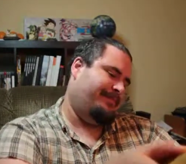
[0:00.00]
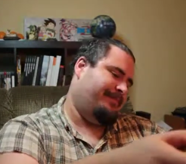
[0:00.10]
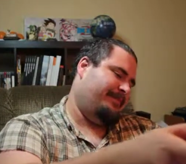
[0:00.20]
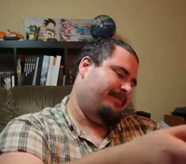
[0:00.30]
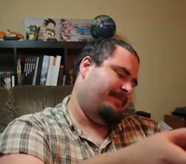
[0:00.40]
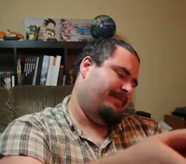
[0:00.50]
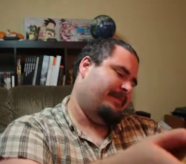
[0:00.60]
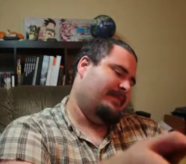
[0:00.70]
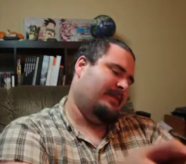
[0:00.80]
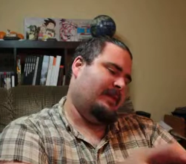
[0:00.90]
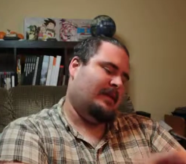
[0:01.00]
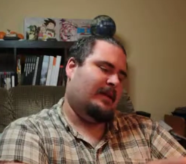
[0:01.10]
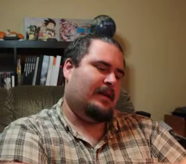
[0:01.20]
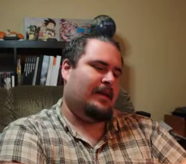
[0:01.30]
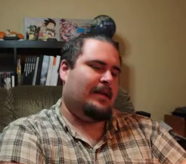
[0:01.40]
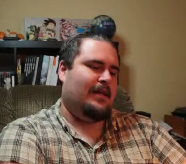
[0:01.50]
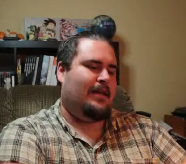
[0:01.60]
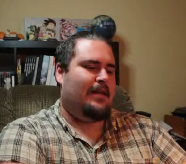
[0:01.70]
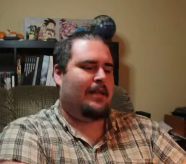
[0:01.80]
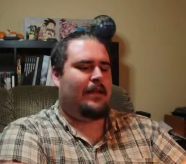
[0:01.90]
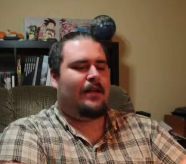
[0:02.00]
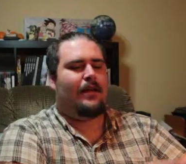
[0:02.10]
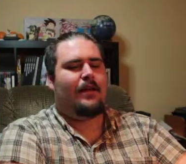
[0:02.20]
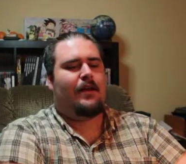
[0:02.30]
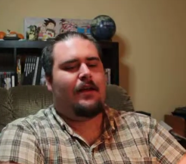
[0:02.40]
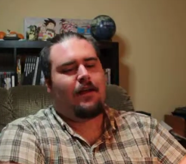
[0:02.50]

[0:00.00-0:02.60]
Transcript: No one is speaking in this clip.